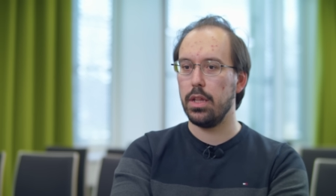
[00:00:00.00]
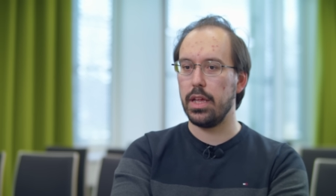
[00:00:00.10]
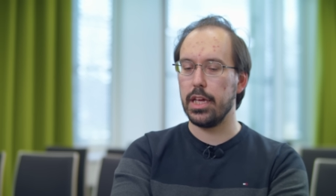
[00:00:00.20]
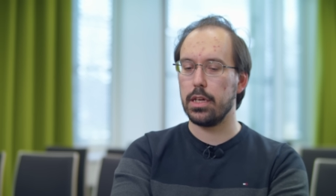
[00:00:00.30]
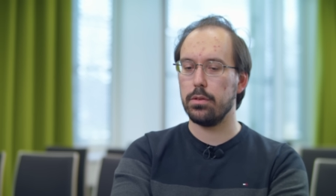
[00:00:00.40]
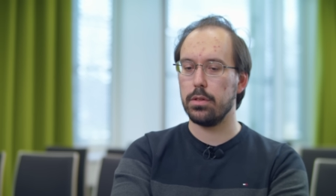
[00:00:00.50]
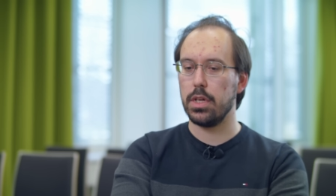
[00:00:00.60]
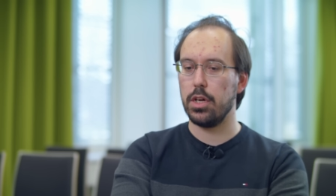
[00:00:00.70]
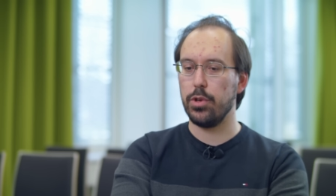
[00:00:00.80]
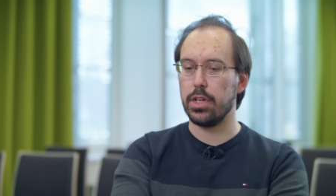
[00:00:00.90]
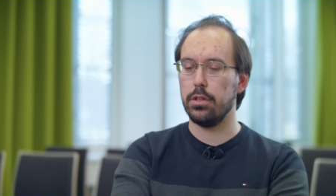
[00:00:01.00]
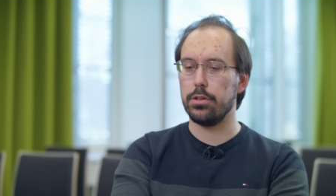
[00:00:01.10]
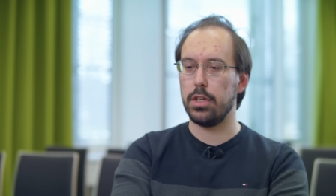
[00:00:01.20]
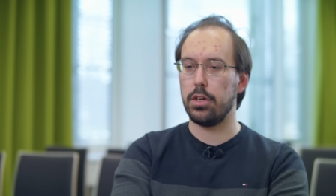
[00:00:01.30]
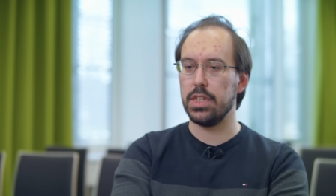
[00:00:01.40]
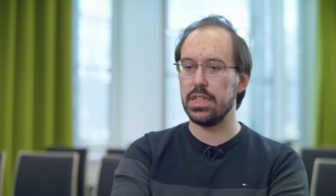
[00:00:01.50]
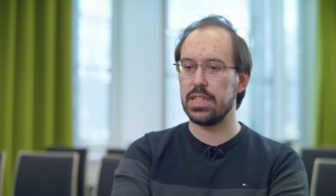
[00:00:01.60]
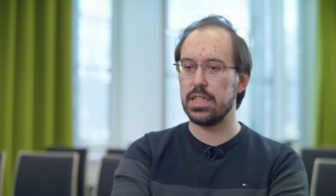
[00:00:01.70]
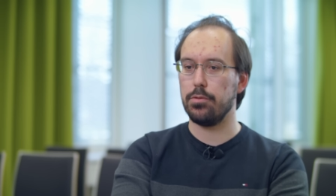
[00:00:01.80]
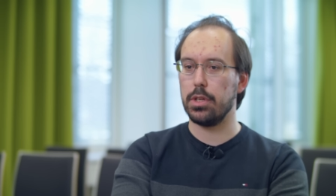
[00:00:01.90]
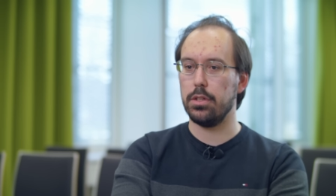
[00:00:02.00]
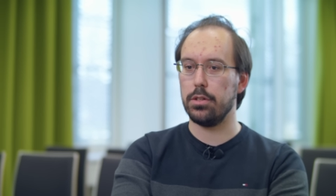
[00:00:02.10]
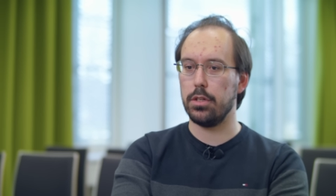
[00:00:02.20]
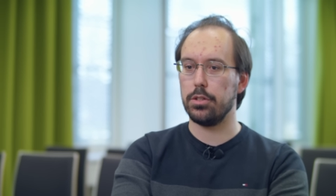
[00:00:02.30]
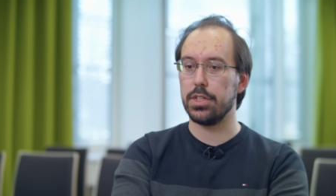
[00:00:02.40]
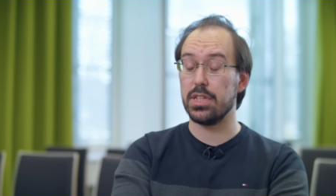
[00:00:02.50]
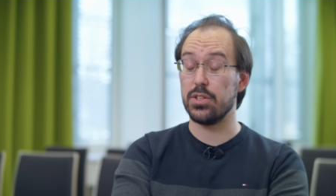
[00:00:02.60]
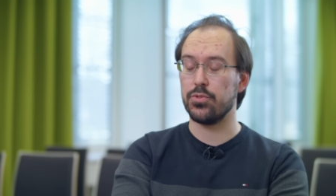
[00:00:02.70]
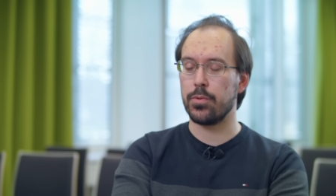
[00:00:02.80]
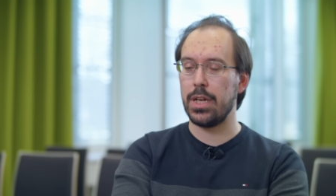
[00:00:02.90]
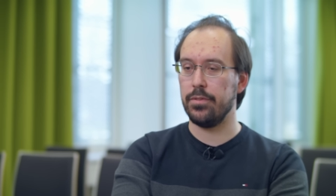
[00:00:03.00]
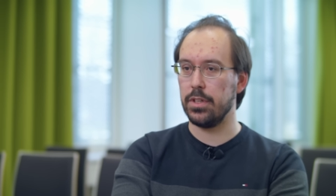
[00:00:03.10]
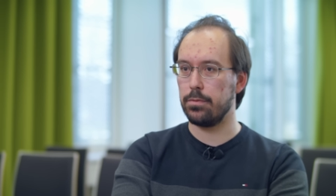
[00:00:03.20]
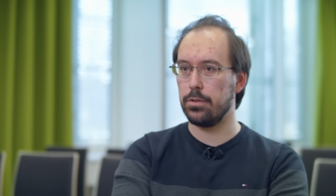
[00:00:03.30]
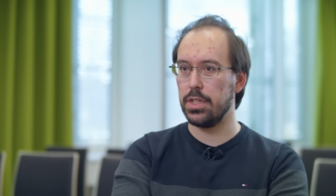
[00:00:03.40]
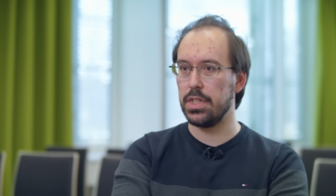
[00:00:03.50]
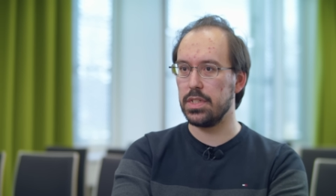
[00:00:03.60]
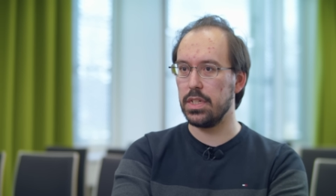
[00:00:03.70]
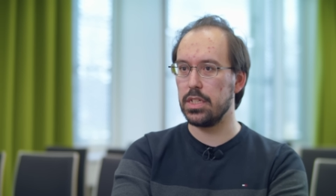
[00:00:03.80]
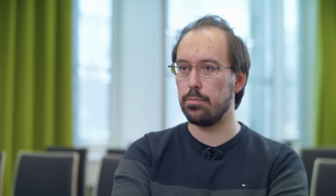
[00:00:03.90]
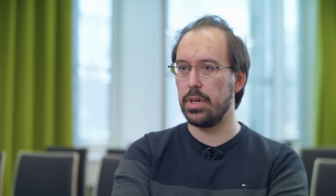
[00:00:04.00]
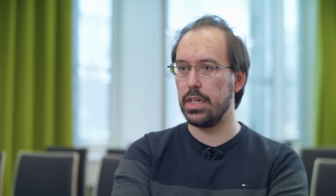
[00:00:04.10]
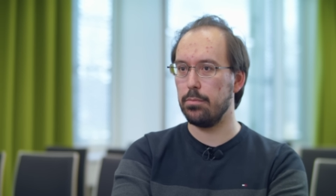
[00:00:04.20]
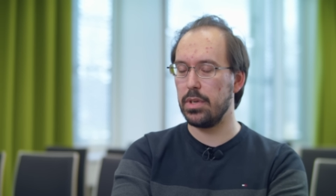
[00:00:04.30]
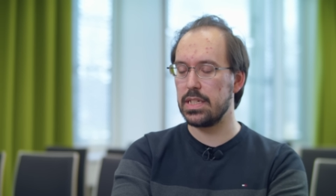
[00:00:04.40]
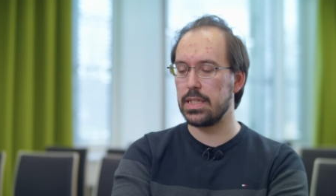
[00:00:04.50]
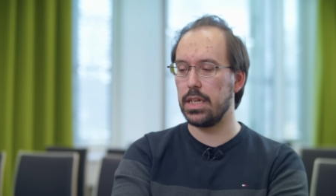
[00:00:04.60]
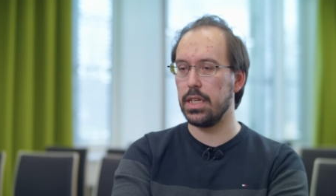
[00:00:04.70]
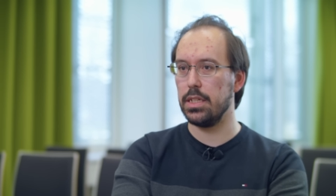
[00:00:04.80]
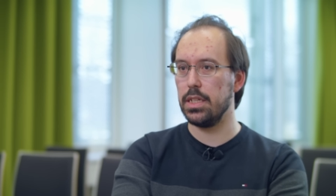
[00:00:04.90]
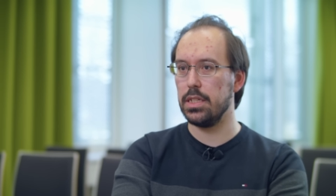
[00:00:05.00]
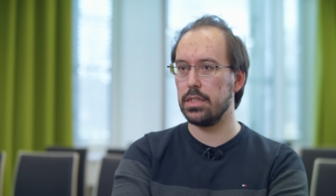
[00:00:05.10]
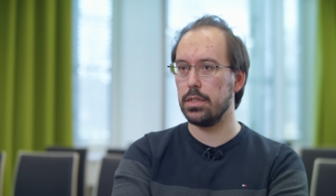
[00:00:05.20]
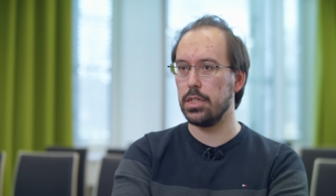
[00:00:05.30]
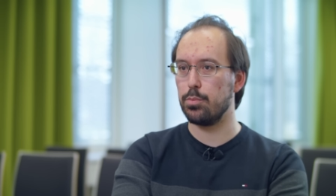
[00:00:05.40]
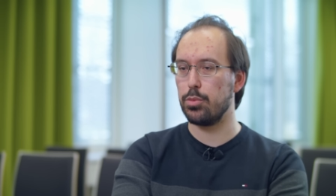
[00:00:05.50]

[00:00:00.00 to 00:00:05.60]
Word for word: Like, uh, we can learn a lot in the sense that we can learn a lot that is relevant for the disease by, by studying these, these